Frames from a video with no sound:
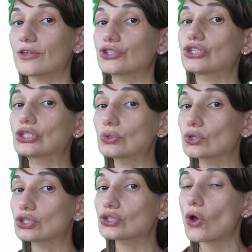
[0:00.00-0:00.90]
This is to
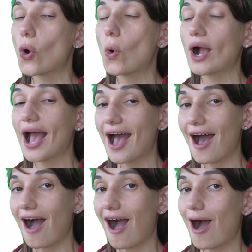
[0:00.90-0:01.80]
soak
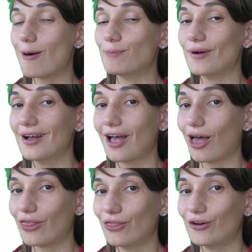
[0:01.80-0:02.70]
up
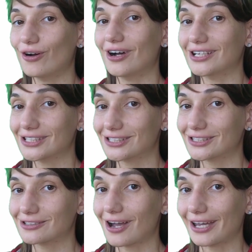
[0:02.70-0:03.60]
the
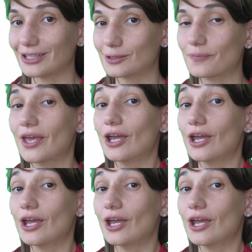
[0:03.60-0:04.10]
sights.